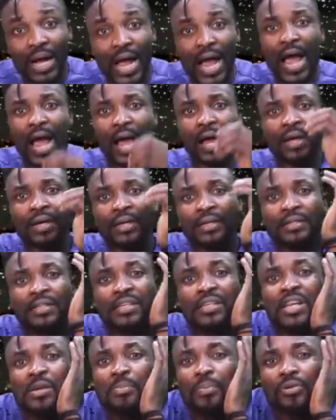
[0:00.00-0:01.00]
Ah!
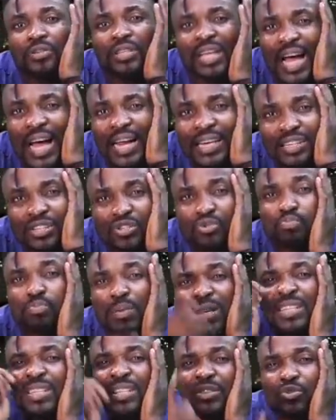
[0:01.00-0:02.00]
The neighbor say, this
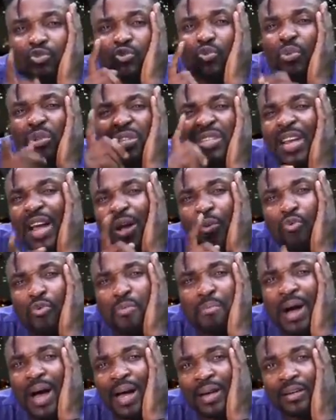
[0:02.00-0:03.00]
person, you should say a
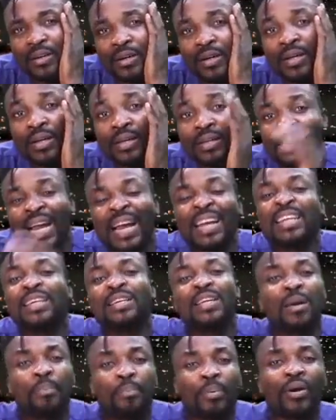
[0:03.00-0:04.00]
woman. Now the
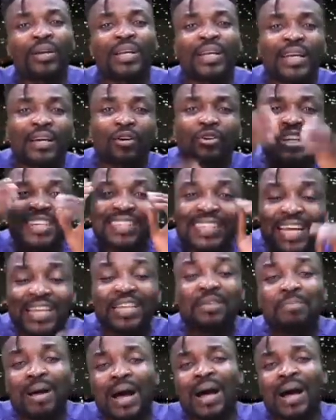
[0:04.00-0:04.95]
neighbor, they go to tell the